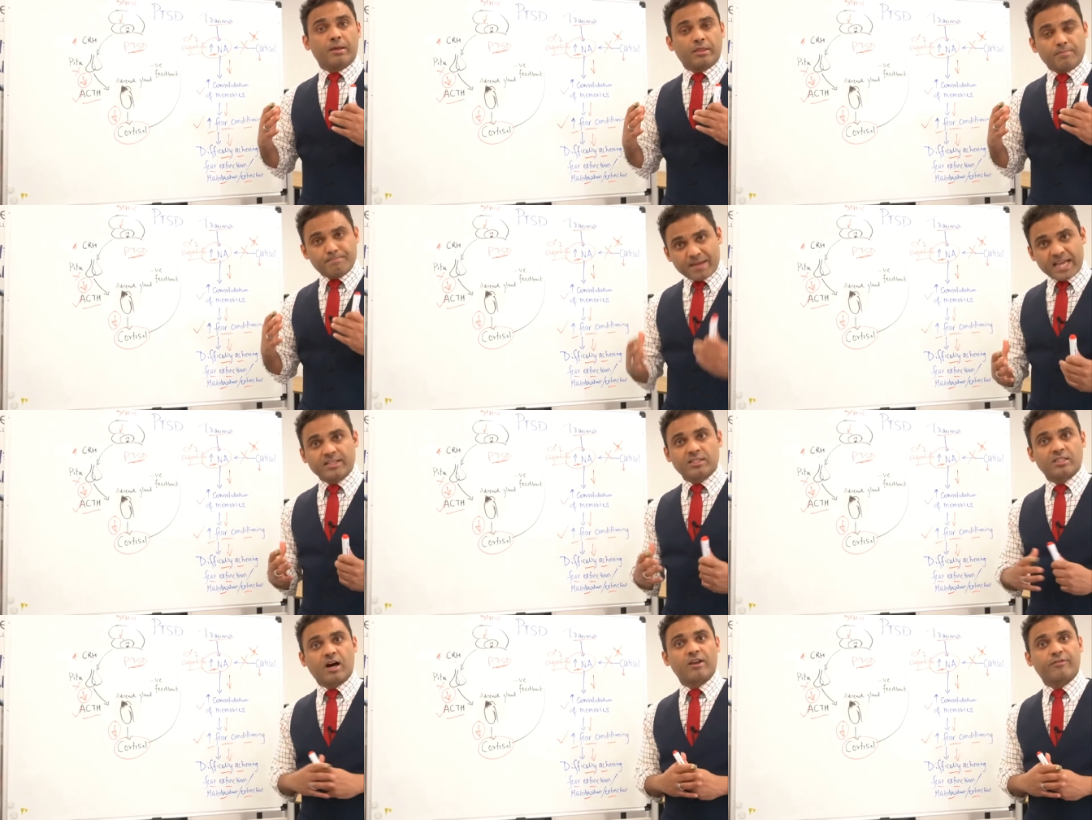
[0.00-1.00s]
The main
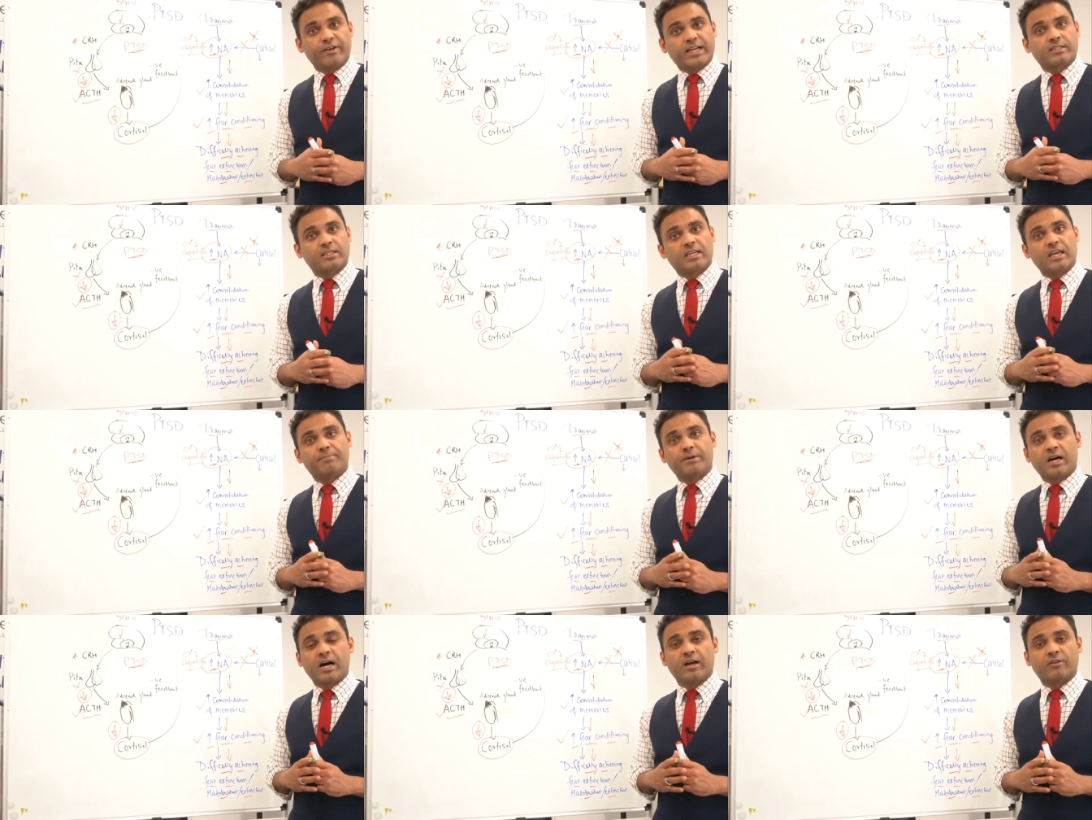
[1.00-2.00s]
side effect to keep an eye